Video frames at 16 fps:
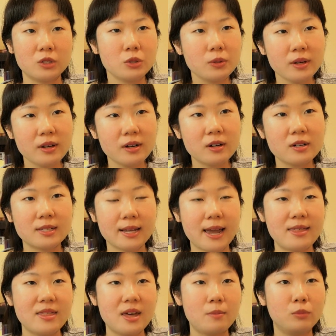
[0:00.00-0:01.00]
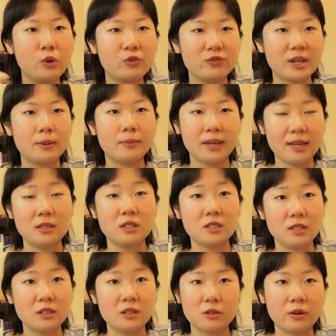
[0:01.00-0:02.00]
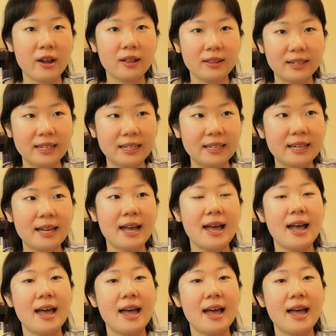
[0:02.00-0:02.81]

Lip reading: 2 years and then moved up in seniority.